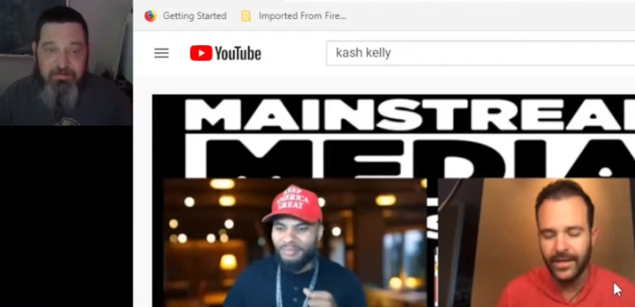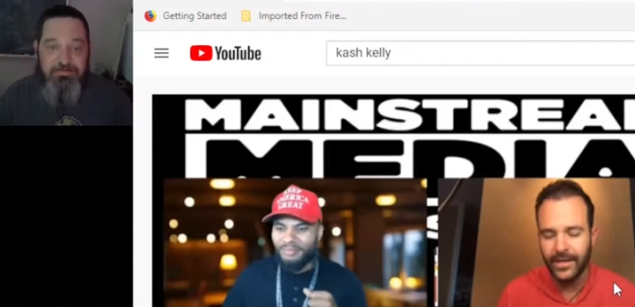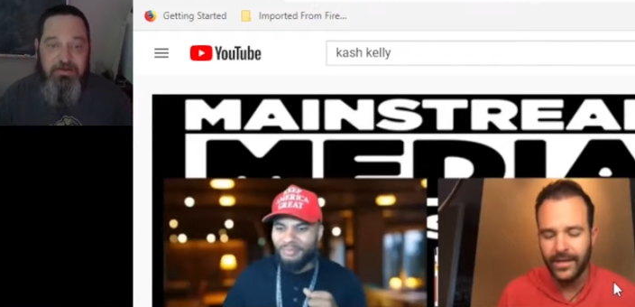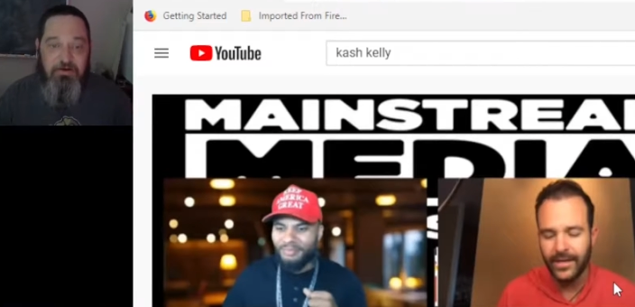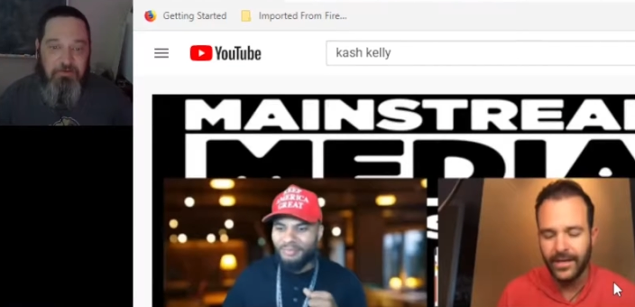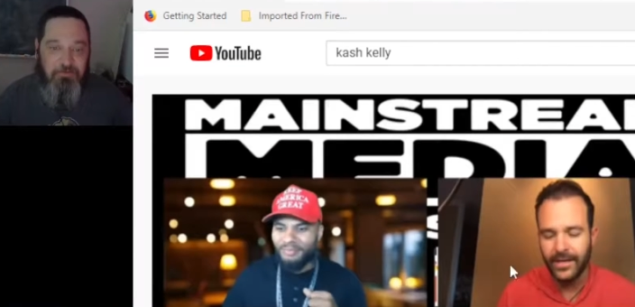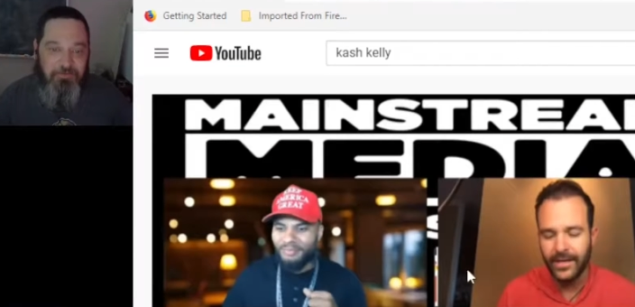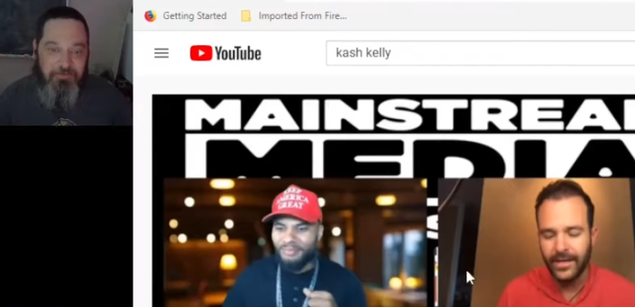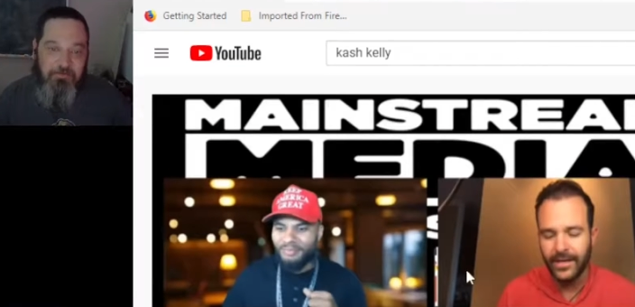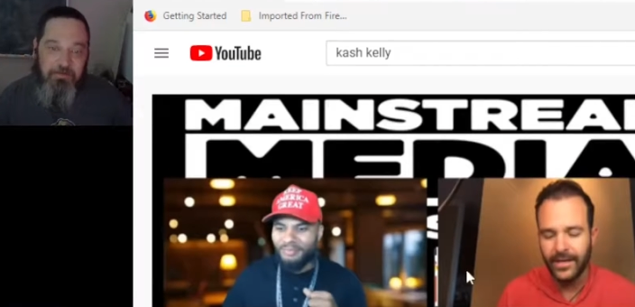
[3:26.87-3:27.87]
Speaker 1: So
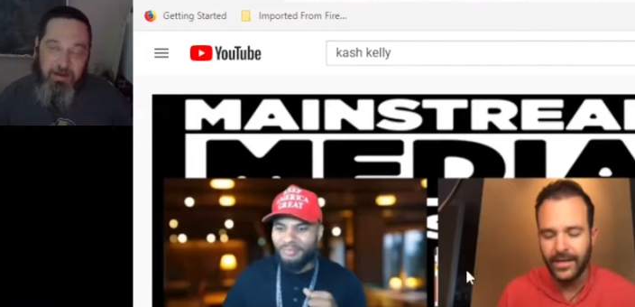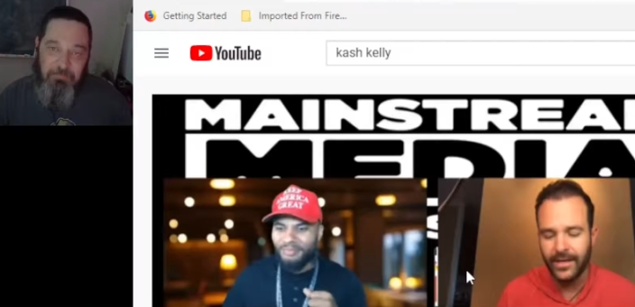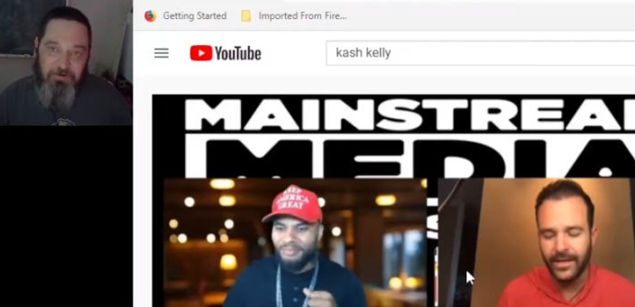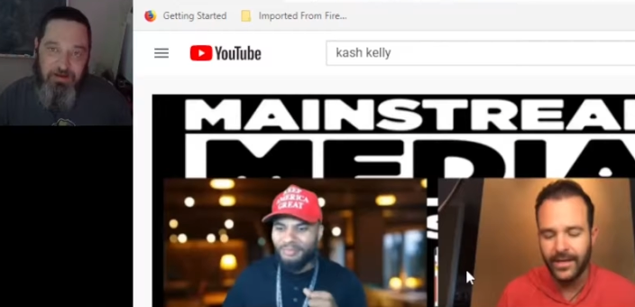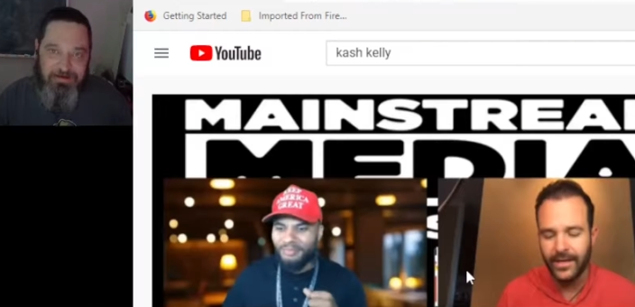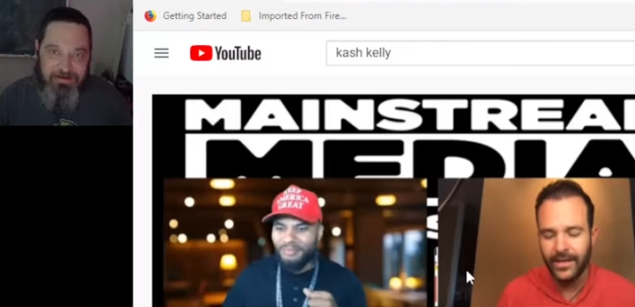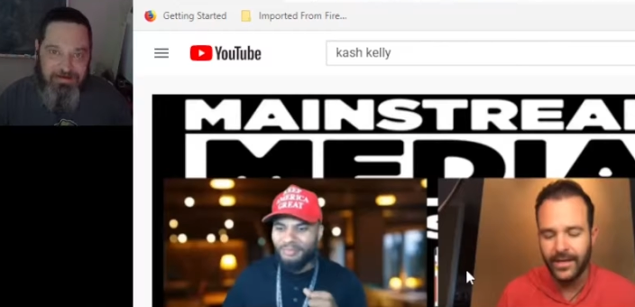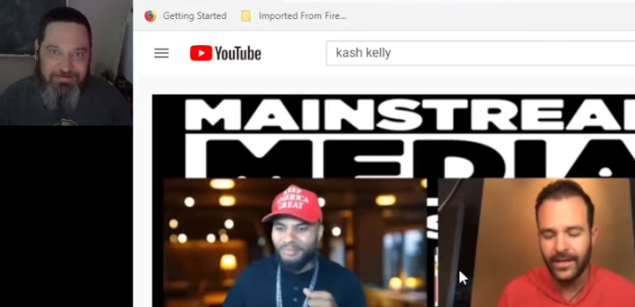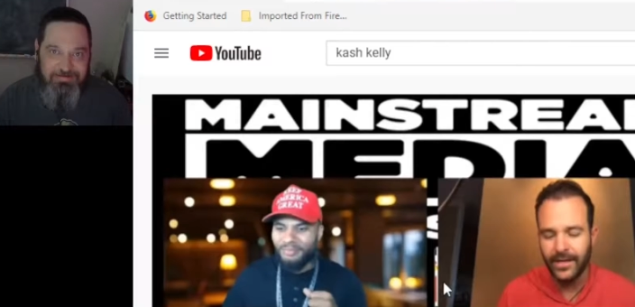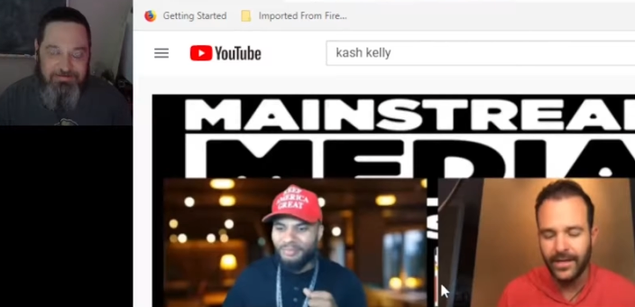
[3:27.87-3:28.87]
I'm trying,
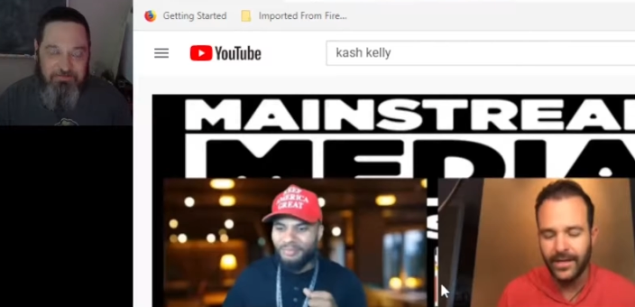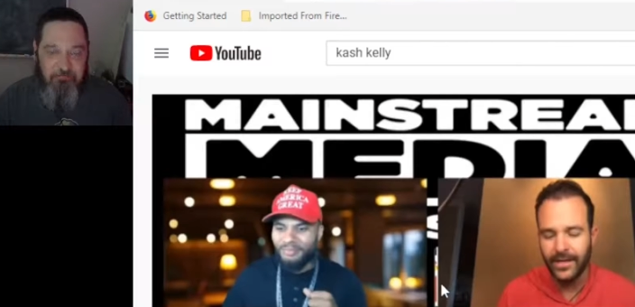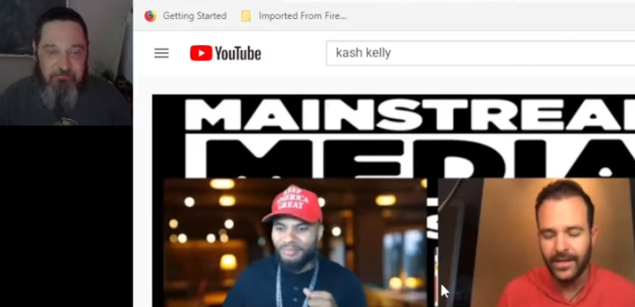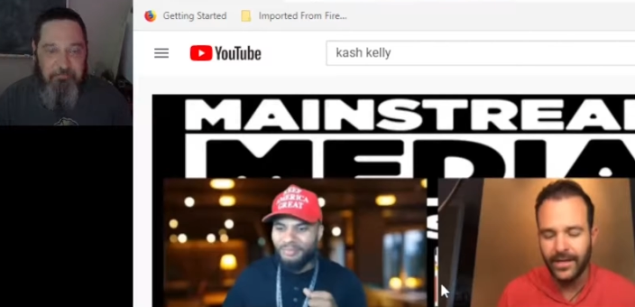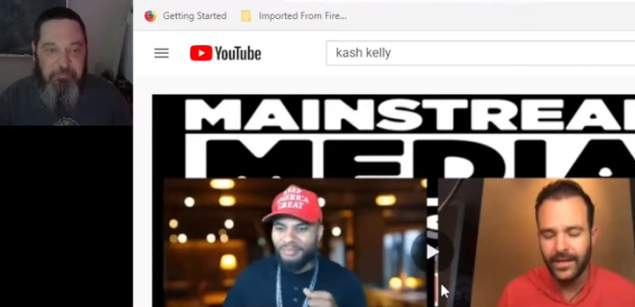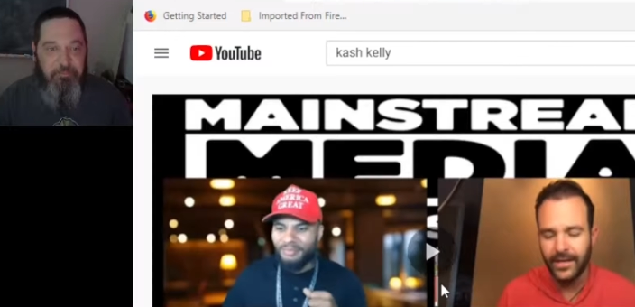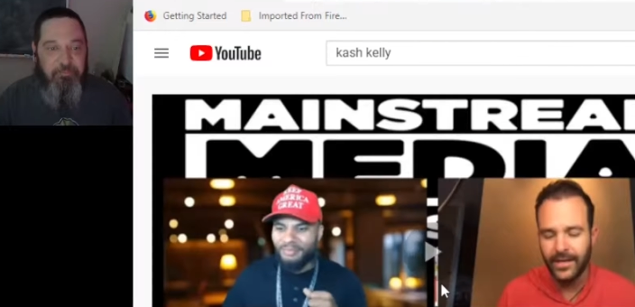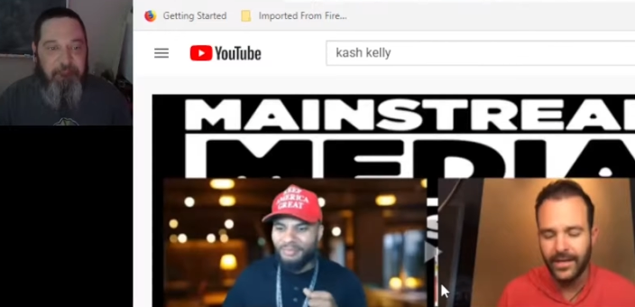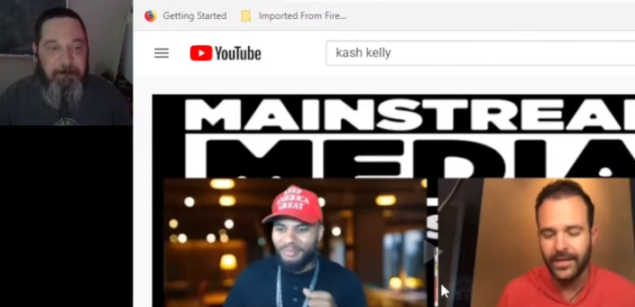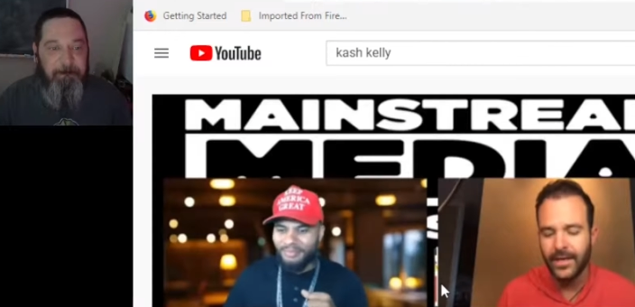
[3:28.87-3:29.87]
guys.
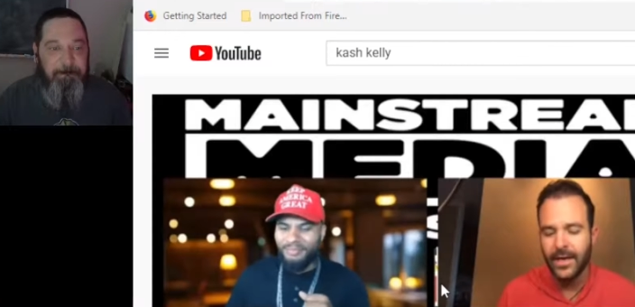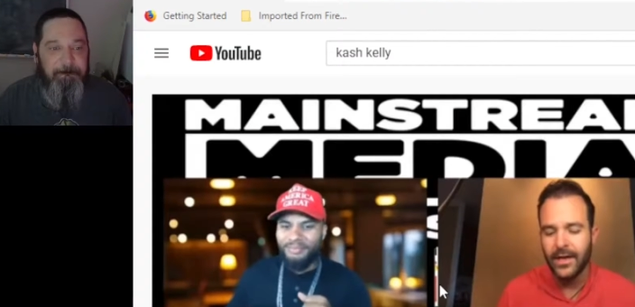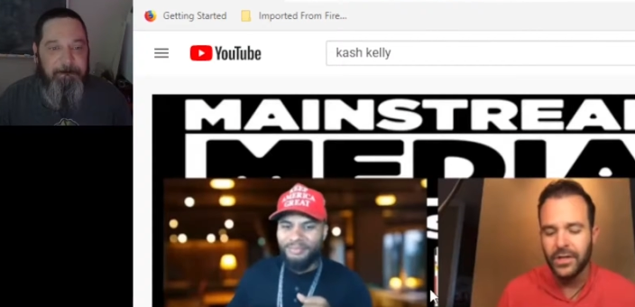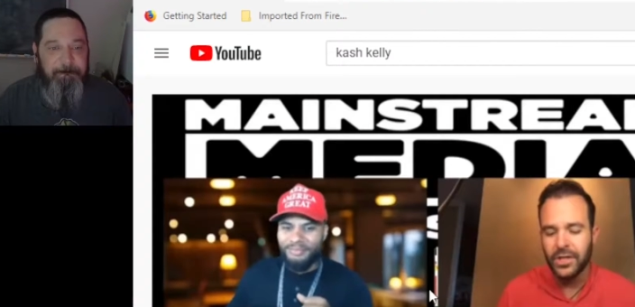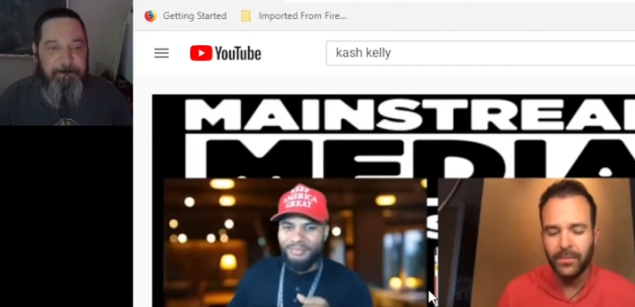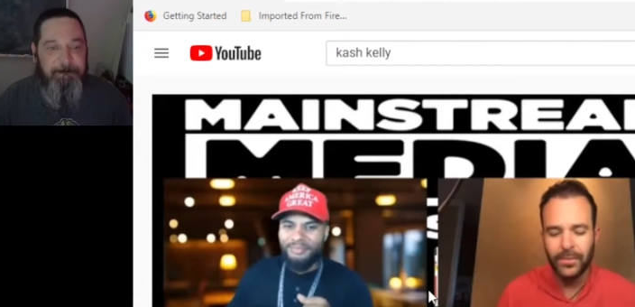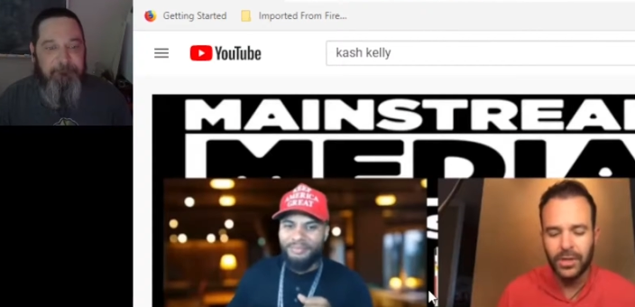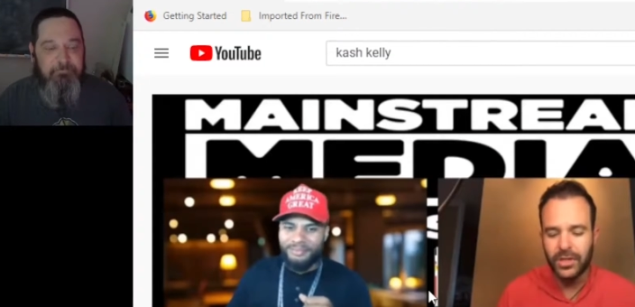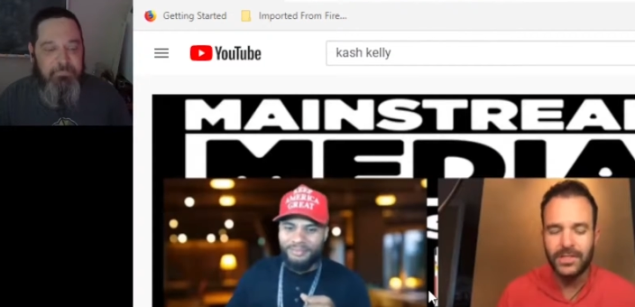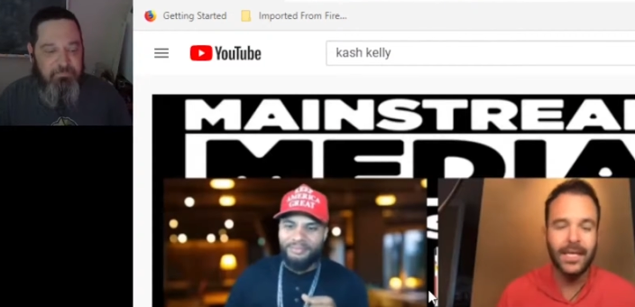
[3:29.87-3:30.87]
Speaker 2: Like she
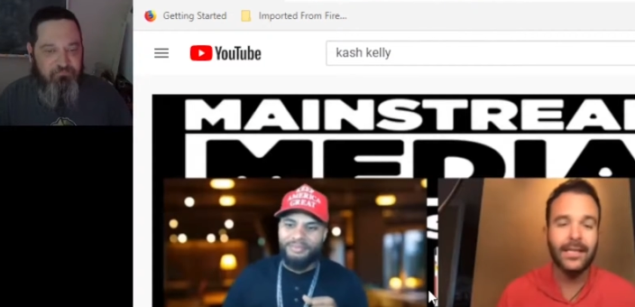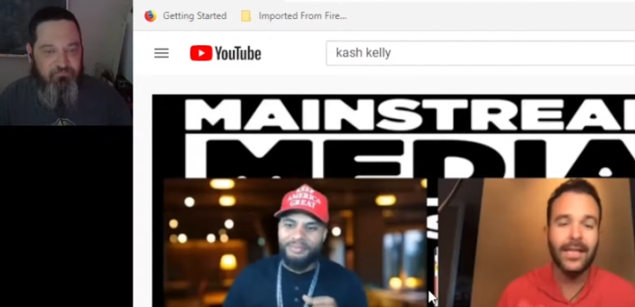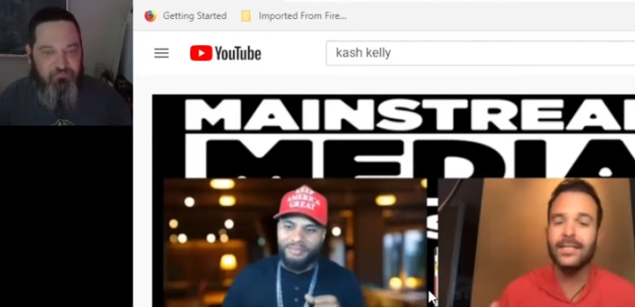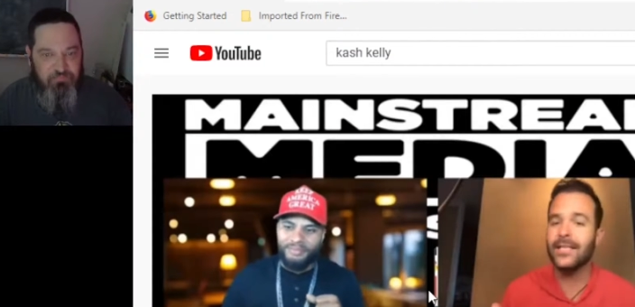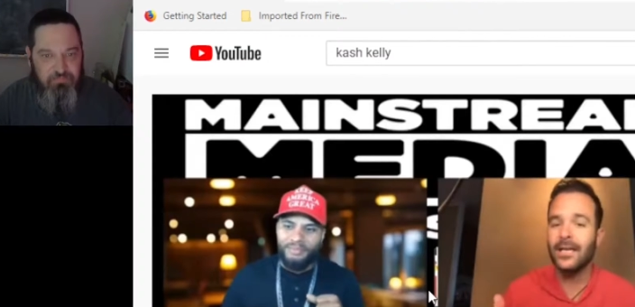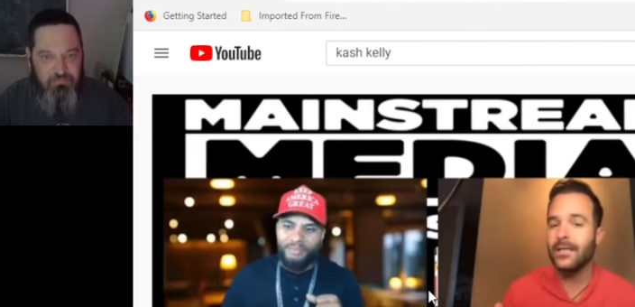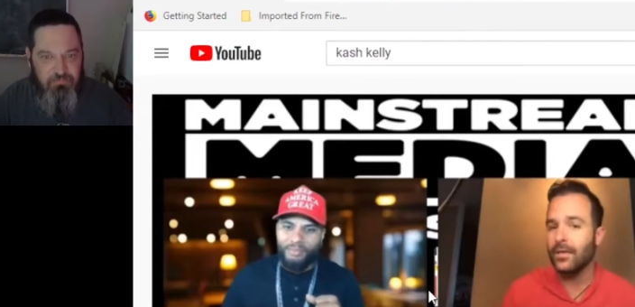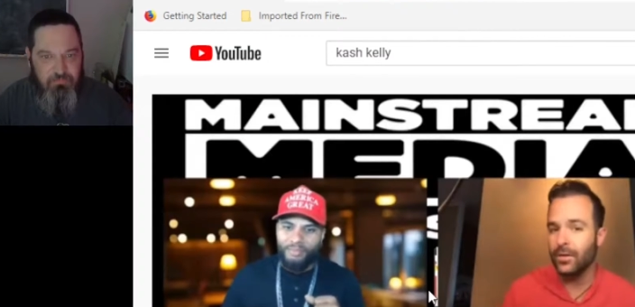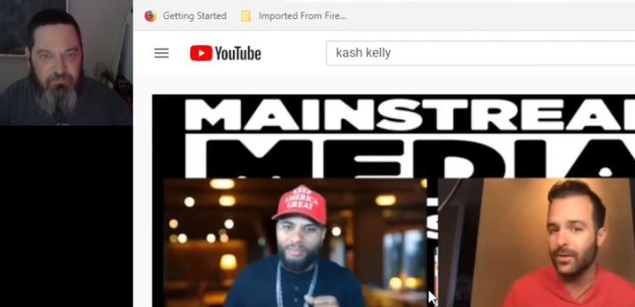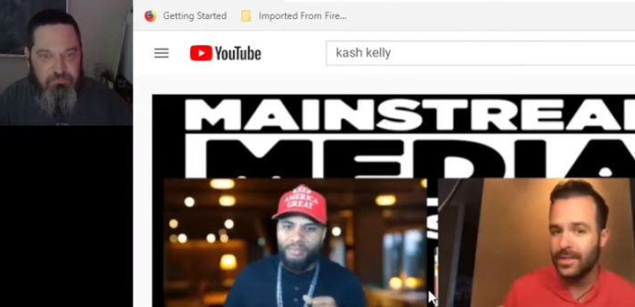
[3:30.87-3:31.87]
she said, they say that
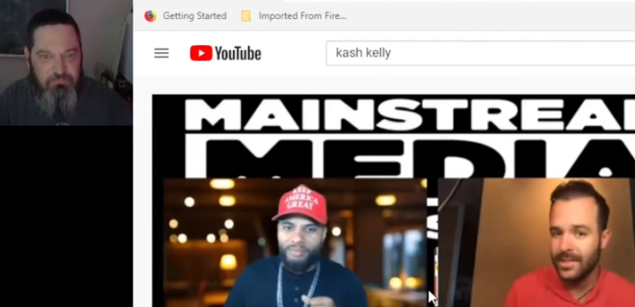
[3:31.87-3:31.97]
you're the